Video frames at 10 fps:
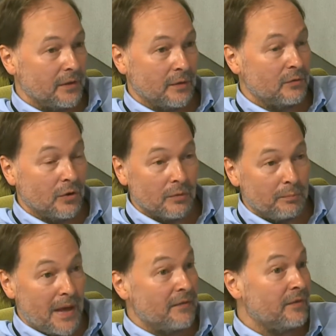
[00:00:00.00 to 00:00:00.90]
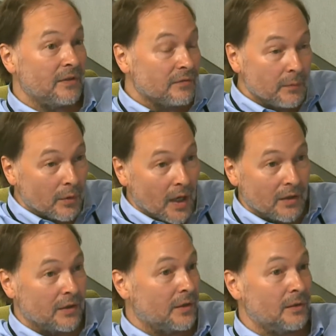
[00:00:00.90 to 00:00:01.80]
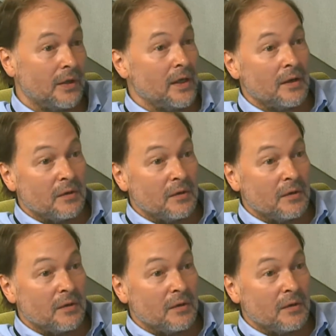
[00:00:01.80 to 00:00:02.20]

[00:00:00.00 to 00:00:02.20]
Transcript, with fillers: you know, took benefits from Morocco.